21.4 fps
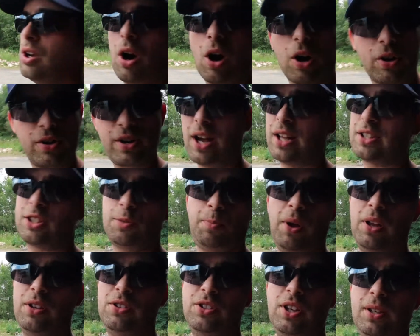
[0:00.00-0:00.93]
are not
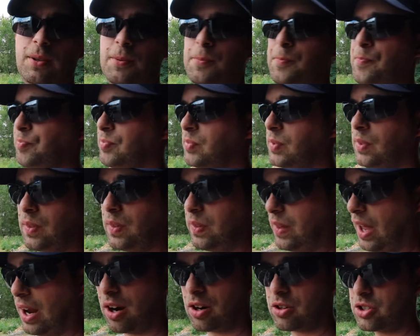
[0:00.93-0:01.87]
spongy.
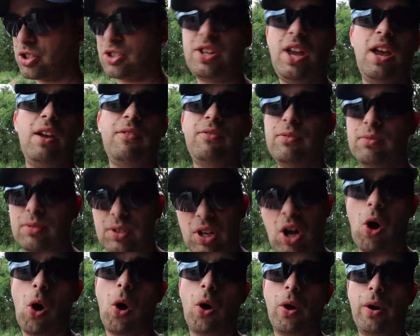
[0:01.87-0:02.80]
They are stiff and
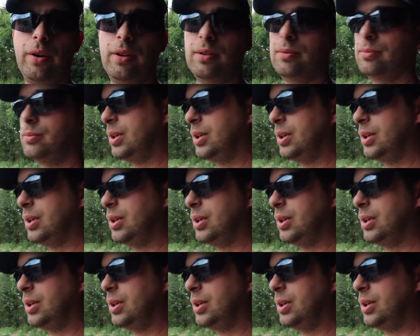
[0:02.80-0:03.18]
hard.